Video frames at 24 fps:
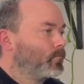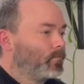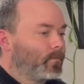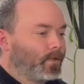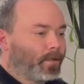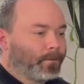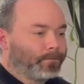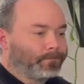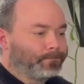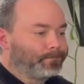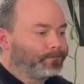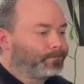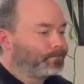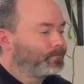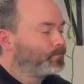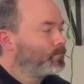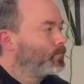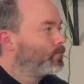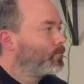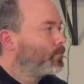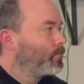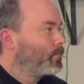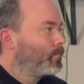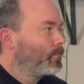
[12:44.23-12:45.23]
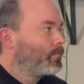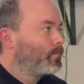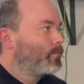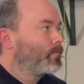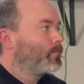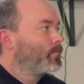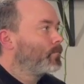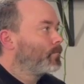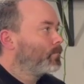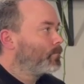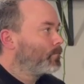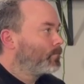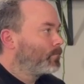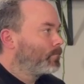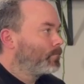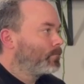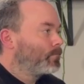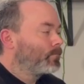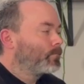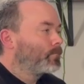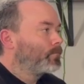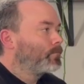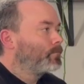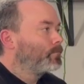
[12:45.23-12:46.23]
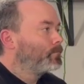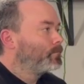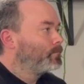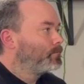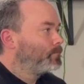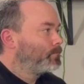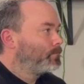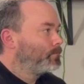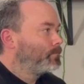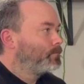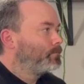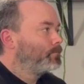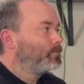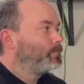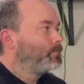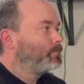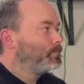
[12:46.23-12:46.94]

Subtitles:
[no speech]